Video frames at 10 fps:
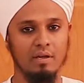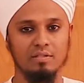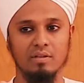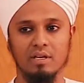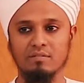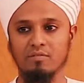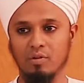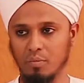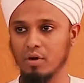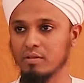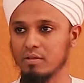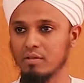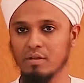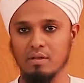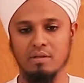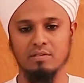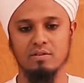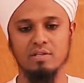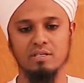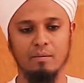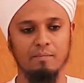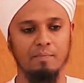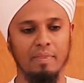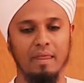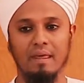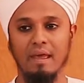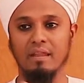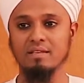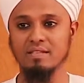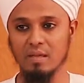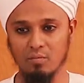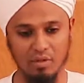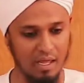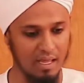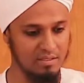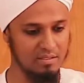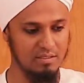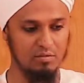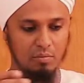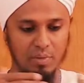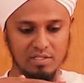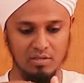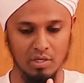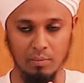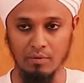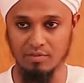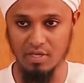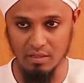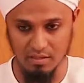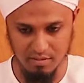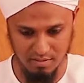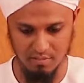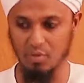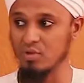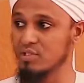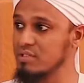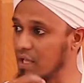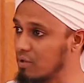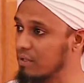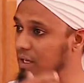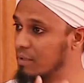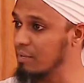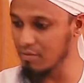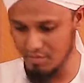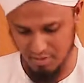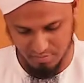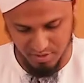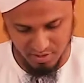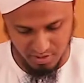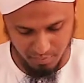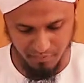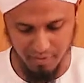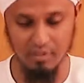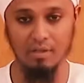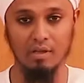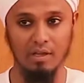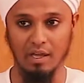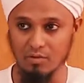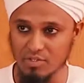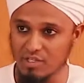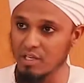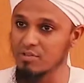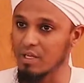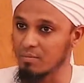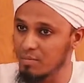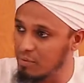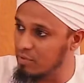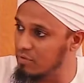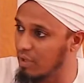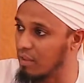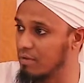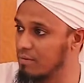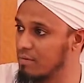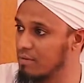So it doesn't fall apart. So it stays up. And the same with the hands. You place it on top of each other because it's all tied up now. Place it on top of other and you just close it up. Keep it together.